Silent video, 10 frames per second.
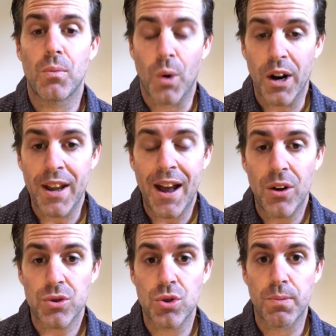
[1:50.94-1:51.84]
working
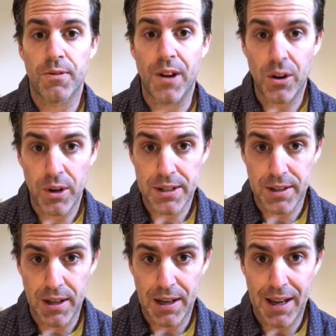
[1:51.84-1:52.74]
out super
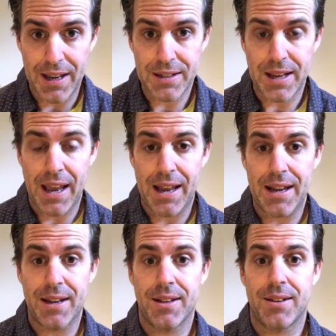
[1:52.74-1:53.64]
vigorously is
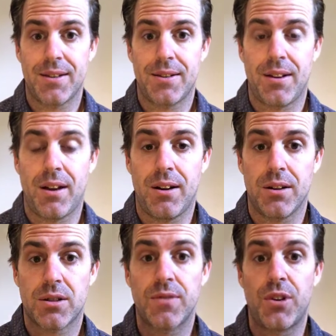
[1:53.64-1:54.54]

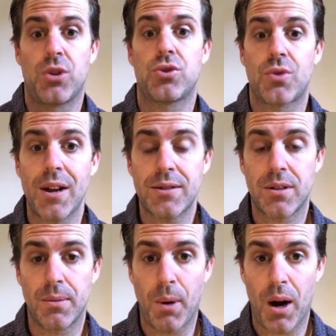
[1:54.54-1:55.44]
a severe stress
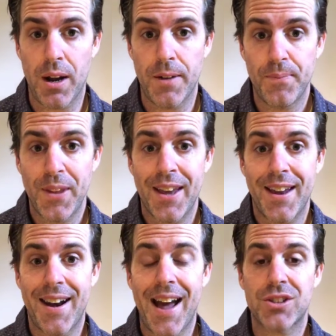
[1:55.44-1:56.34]
to the body.
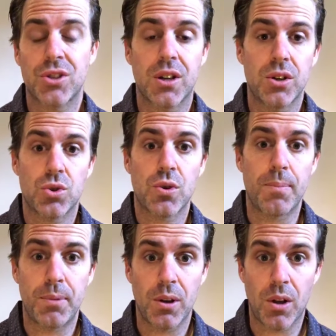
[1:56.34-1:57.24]
And it actually can
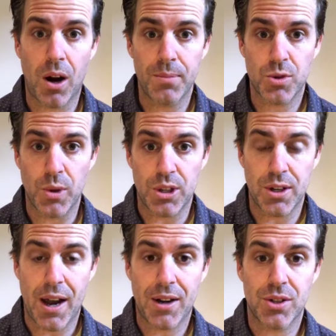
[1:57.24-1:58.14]
trip the alarm switch
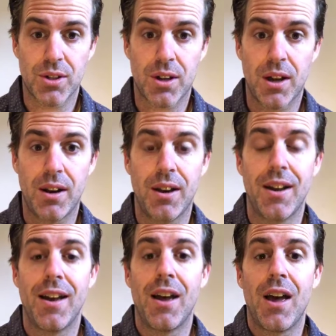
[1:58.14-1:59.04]
and actually can
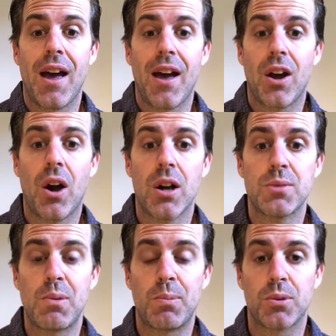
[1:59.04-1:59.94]

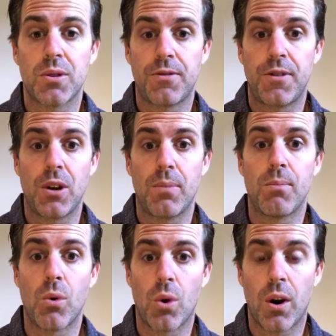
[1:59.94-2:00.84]
cause people to feel
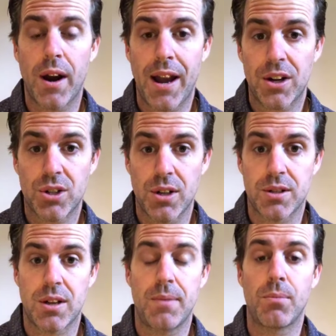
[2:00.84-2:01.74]
more
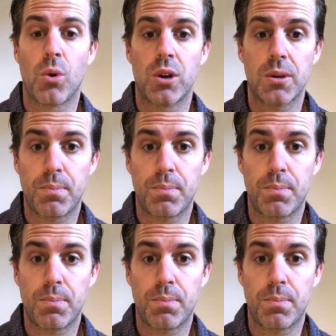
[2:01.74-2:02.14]
anxious and more